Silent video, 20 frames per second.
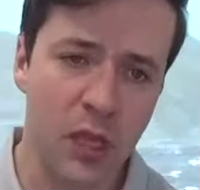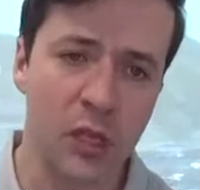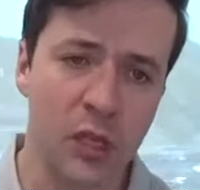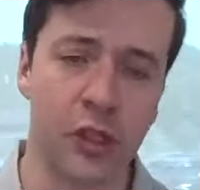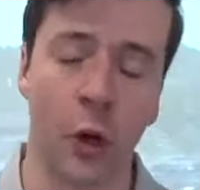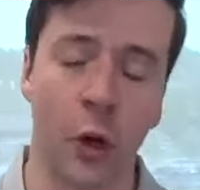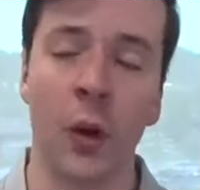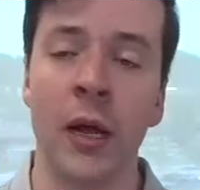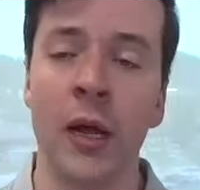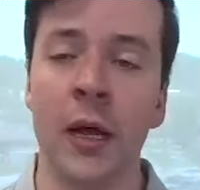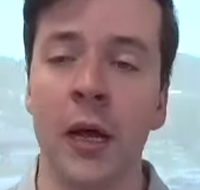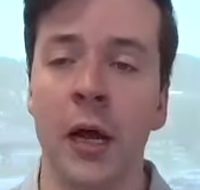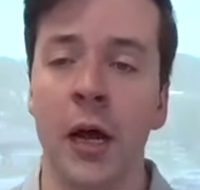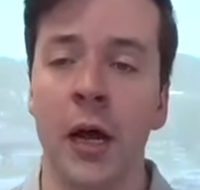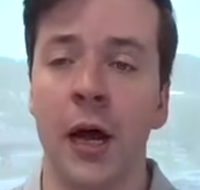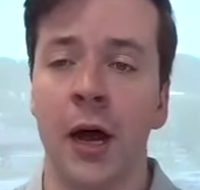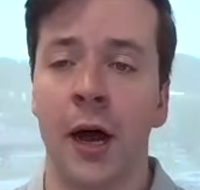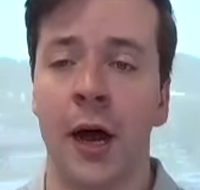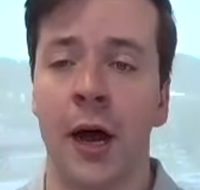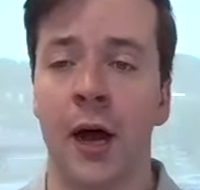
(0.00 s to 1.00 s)
So
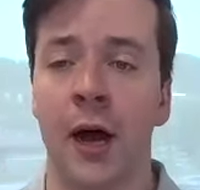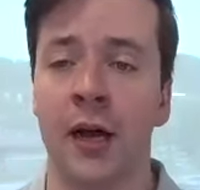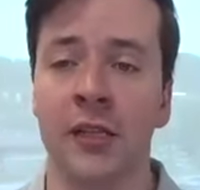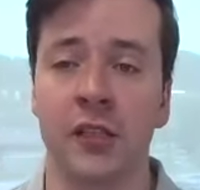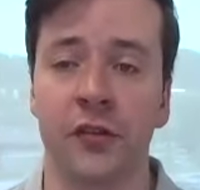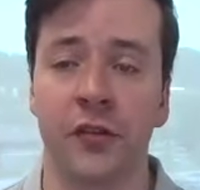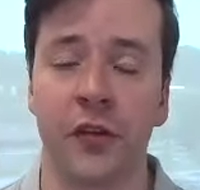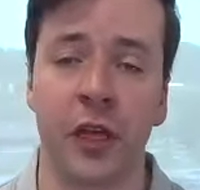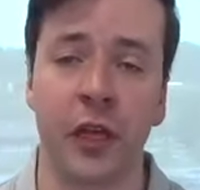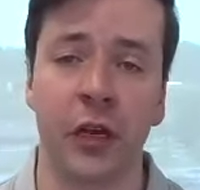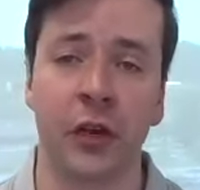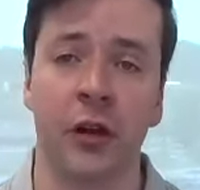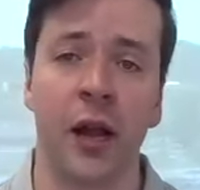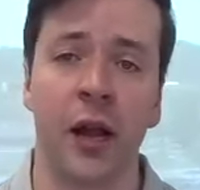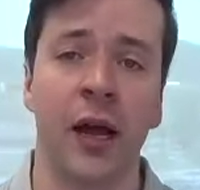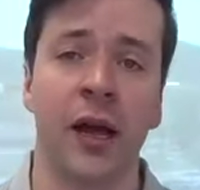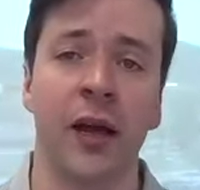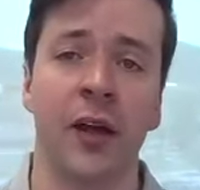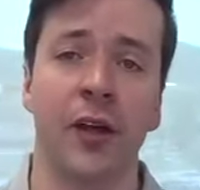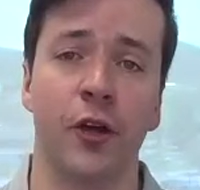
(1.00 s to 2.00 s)
Hans Vakir and
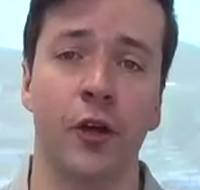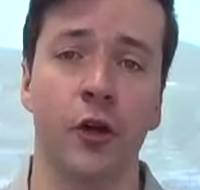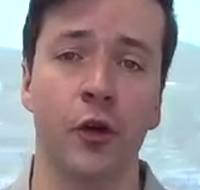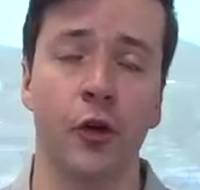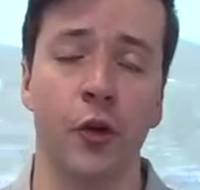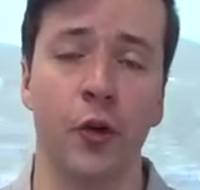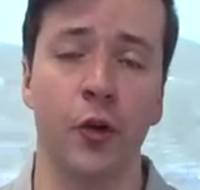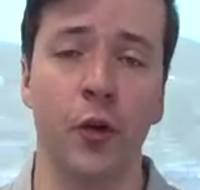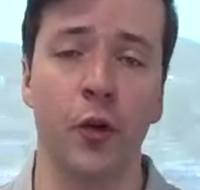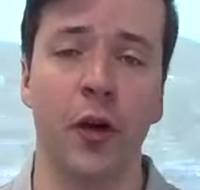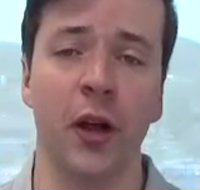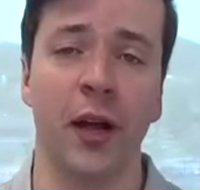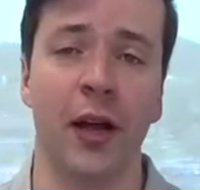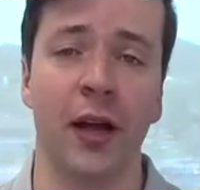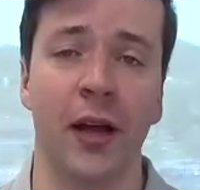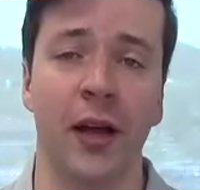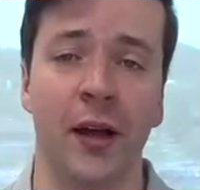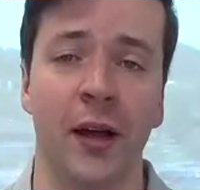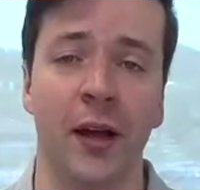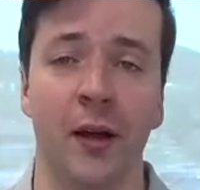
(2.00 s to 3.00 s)
I, who
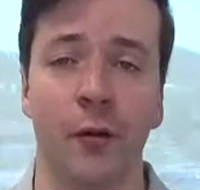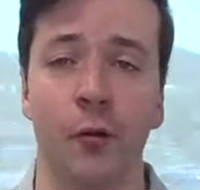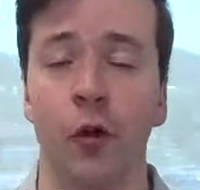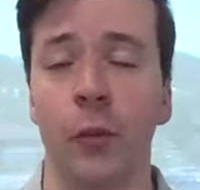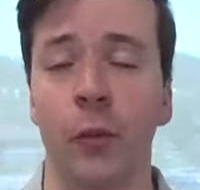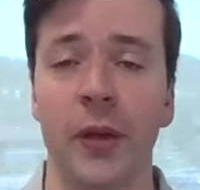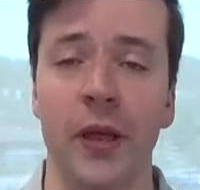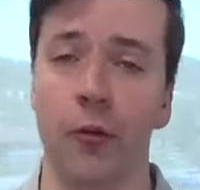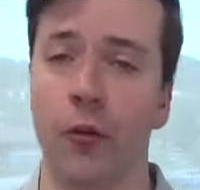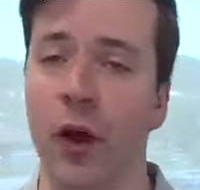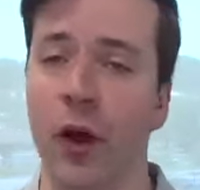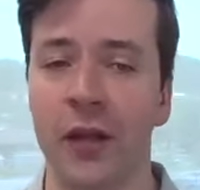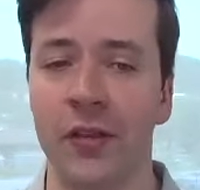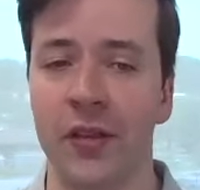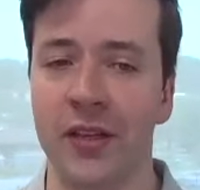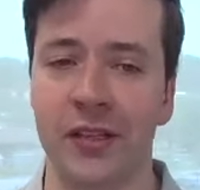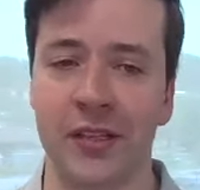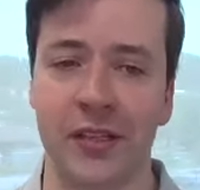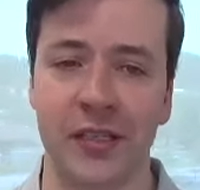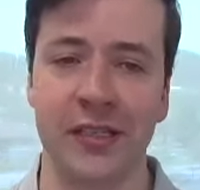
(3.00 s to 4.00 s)
will be running
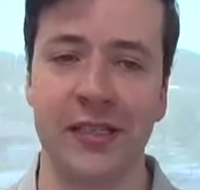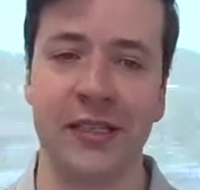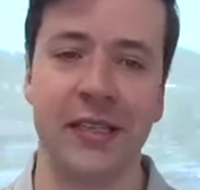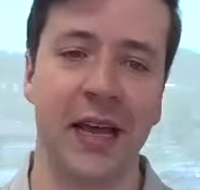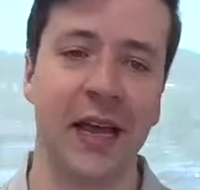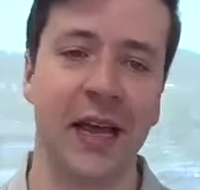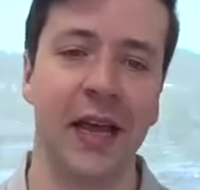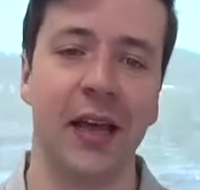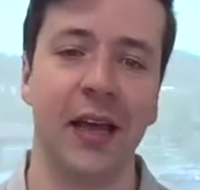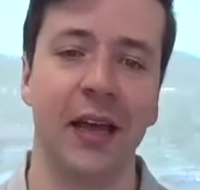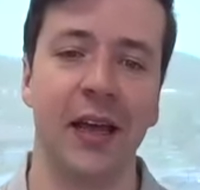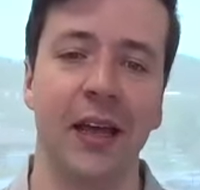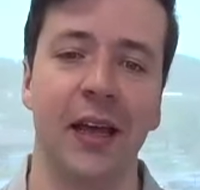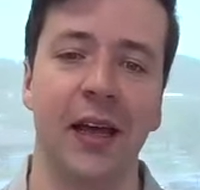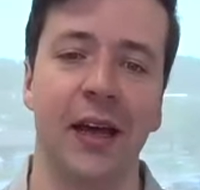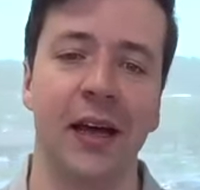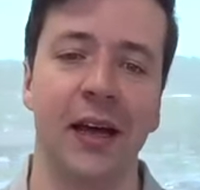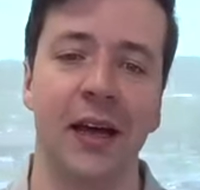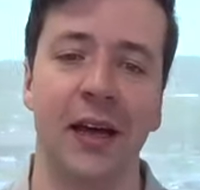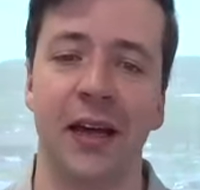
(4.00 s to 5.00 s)
this today
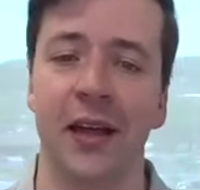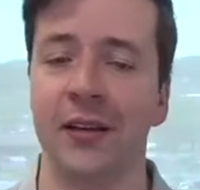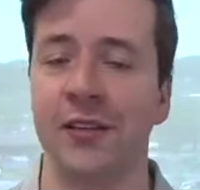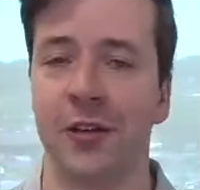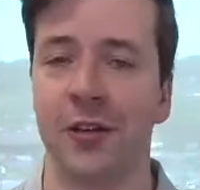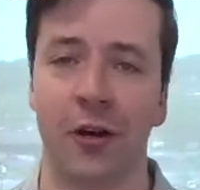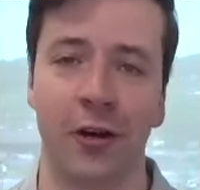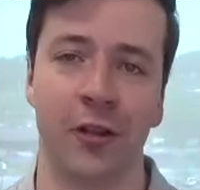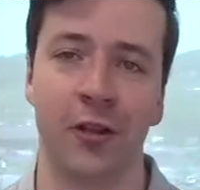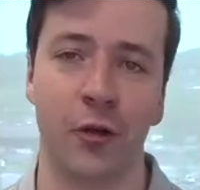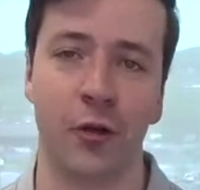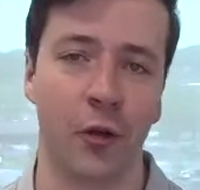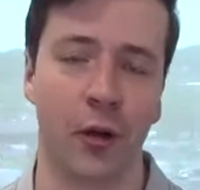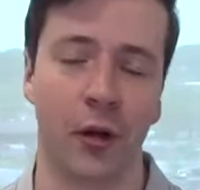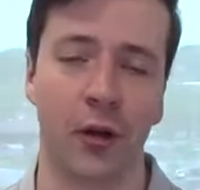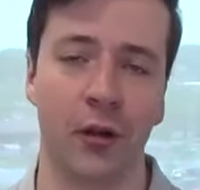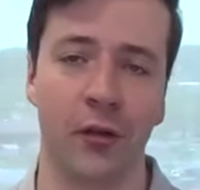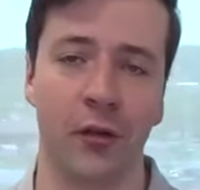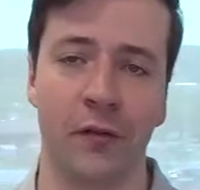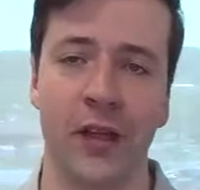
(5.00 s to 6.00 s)
and talking through
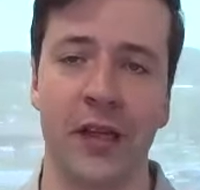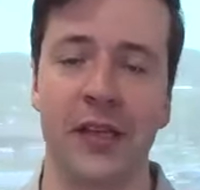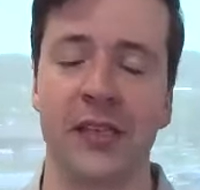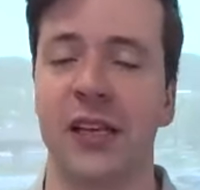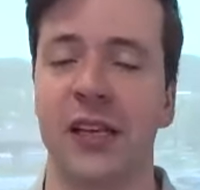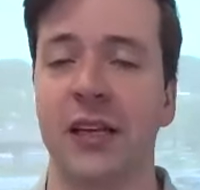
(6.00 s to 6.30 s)
all of this.